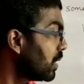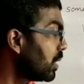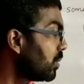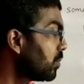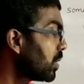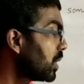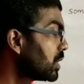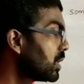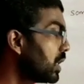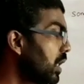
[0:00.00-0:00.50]

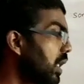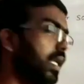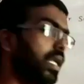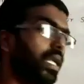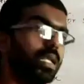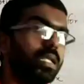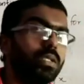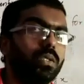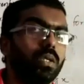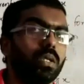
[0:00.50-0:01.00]
then plus a
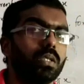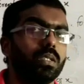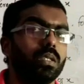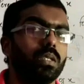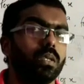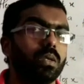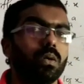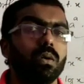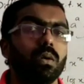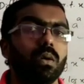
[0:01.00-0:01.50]
raised to x
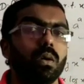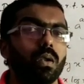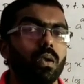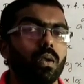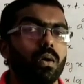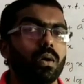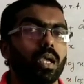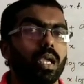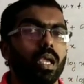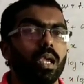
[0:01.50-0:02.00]
into
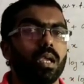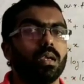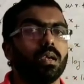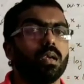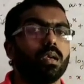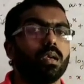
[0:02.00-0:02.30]
log a.